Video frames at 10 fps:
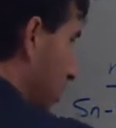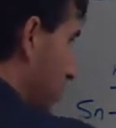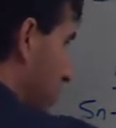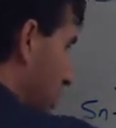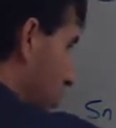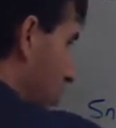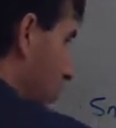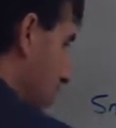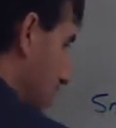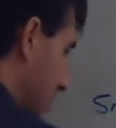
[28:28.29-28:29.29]

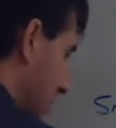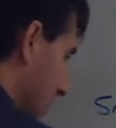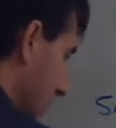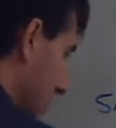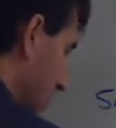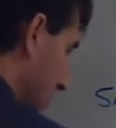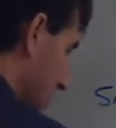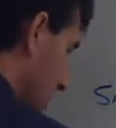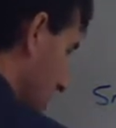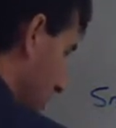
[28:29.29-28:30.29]
Boom, six.
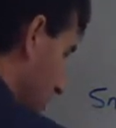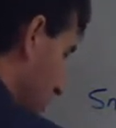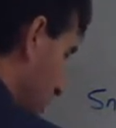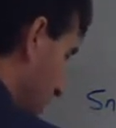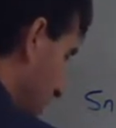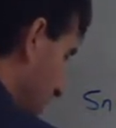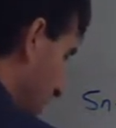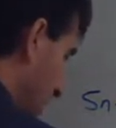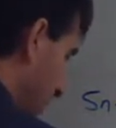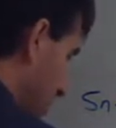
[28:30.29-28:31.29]
Five
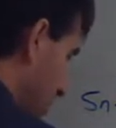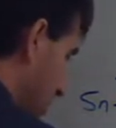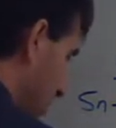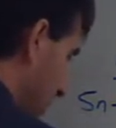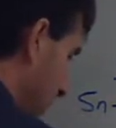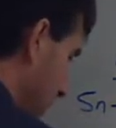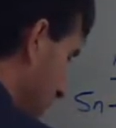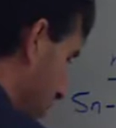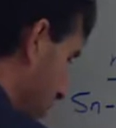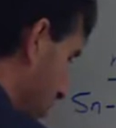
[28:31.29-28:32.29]
times three
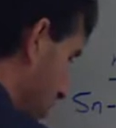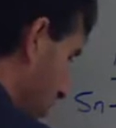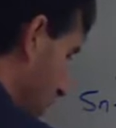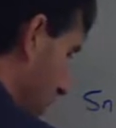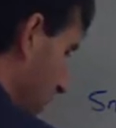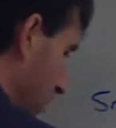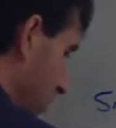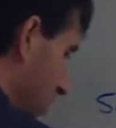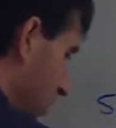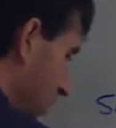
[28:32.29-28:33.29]
minus four. Five times
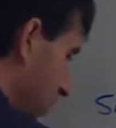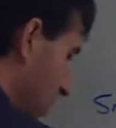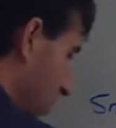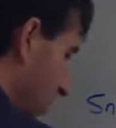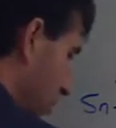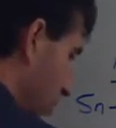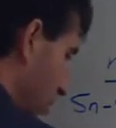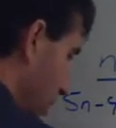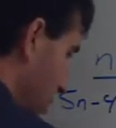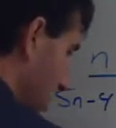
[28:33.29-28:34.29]
three is 15 minus four
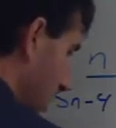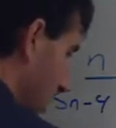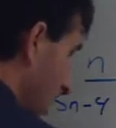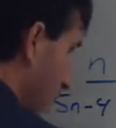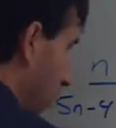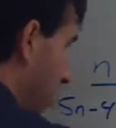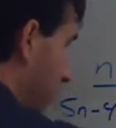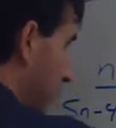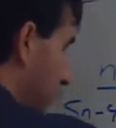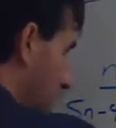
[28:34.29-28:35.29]
is,
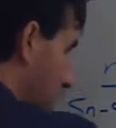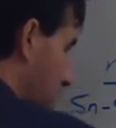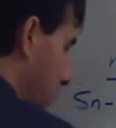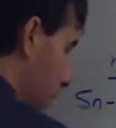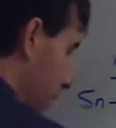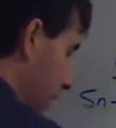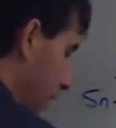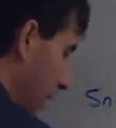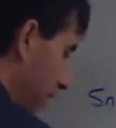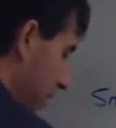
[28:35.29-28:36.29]
boom,
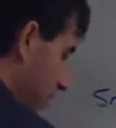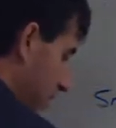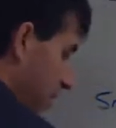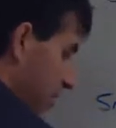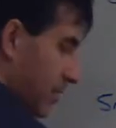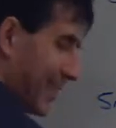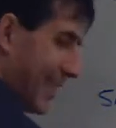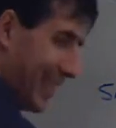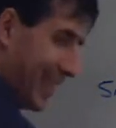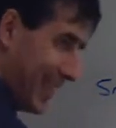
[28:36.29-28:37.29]
11.
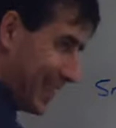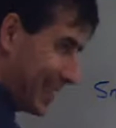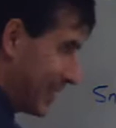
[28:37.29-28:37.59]
Get it?